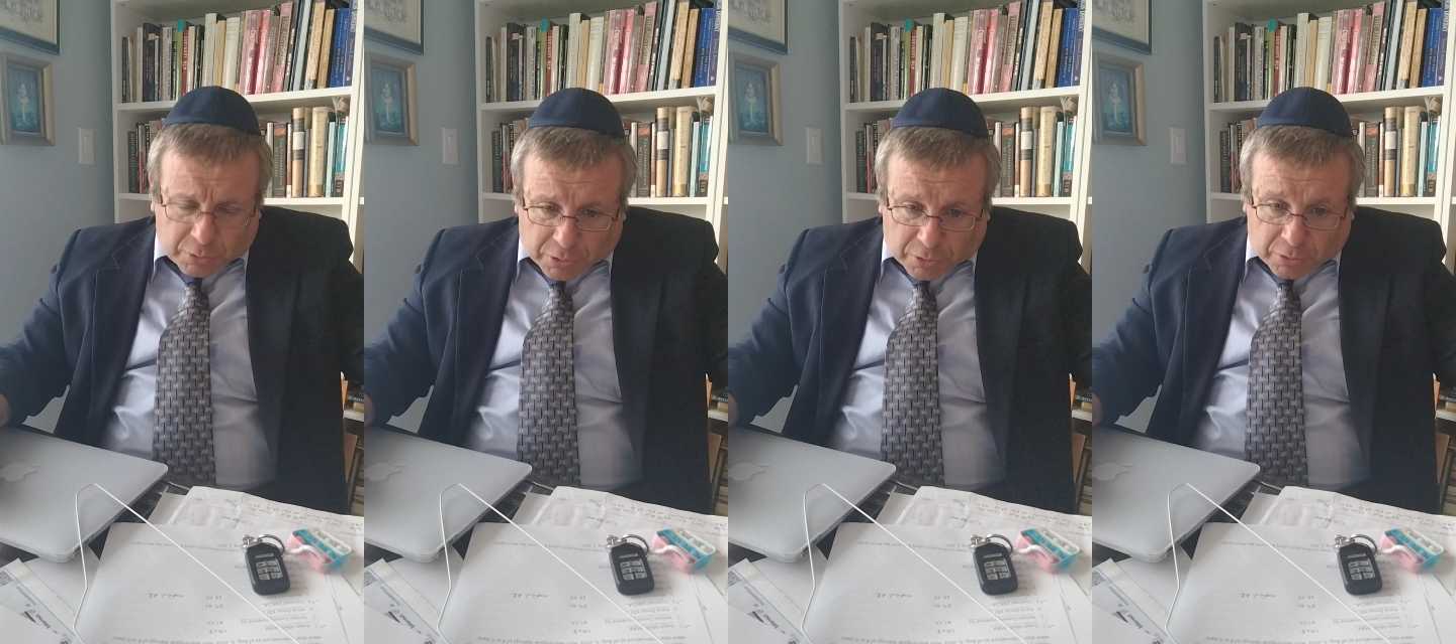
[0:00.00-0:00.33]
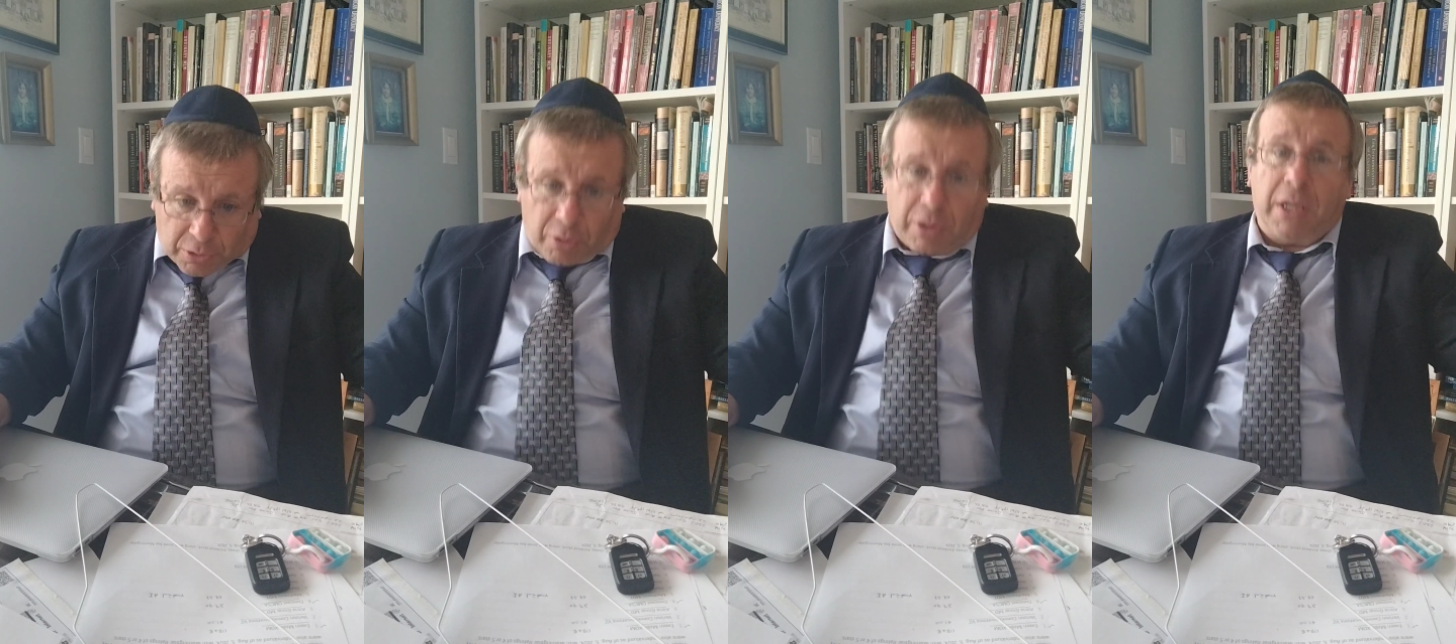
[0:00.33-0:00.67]
your
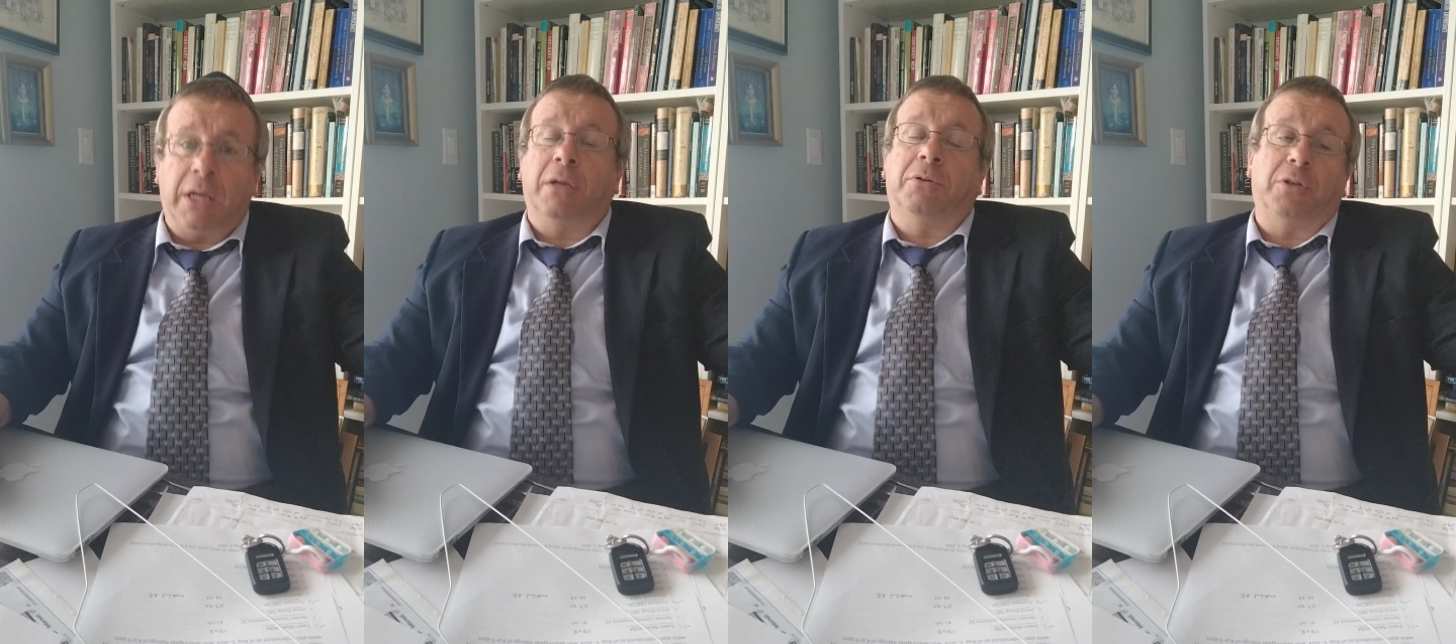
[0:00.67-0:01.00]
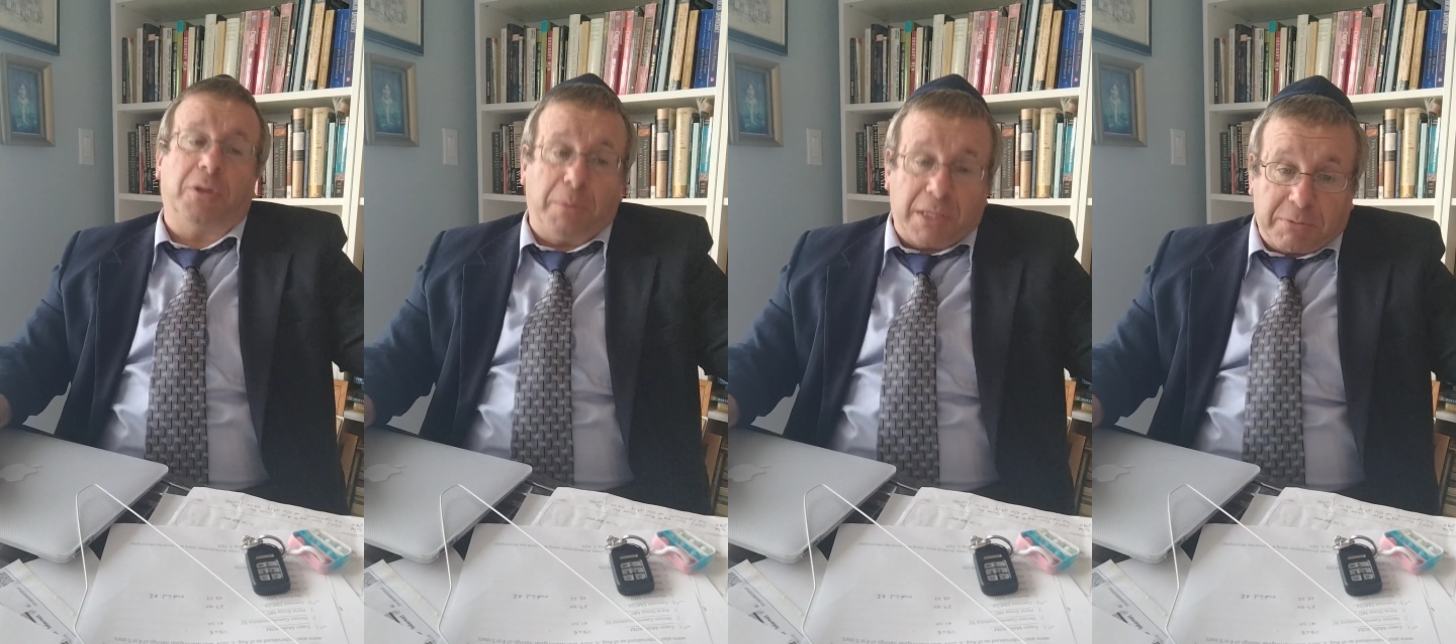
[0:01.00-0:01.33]
learning, to
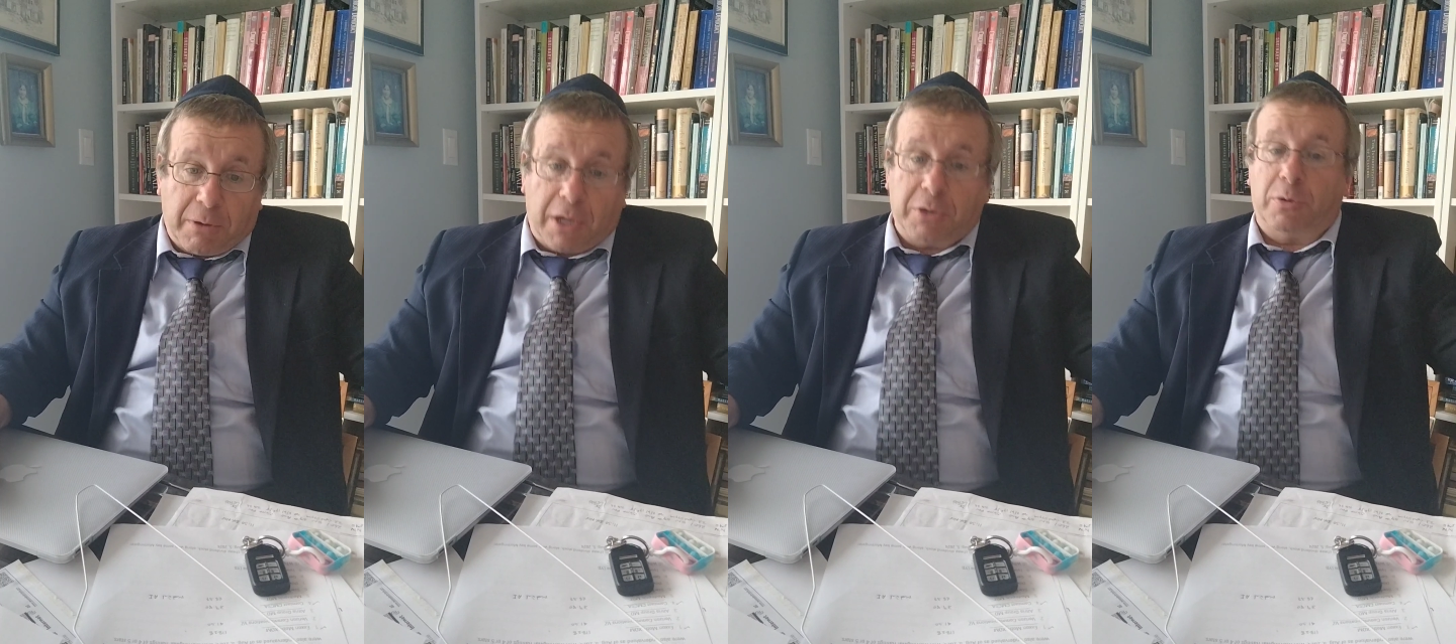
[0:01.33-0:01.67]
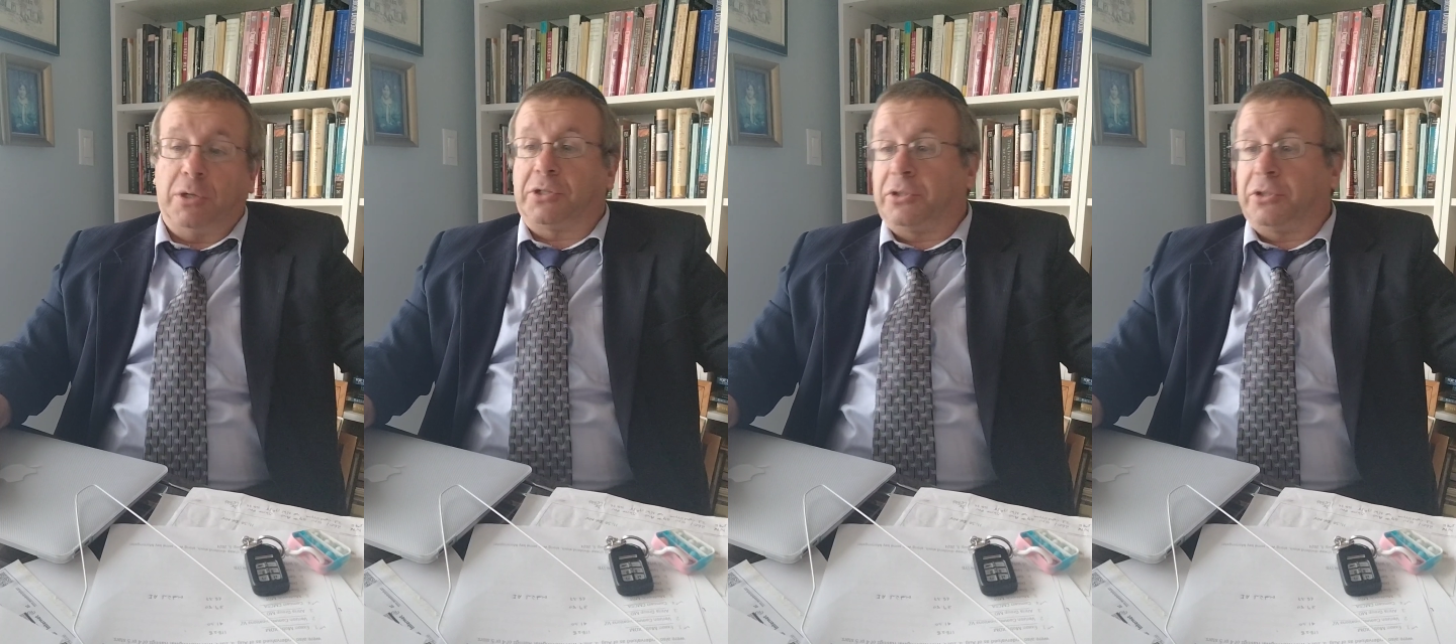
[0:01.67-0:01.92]
the Beis Medrash,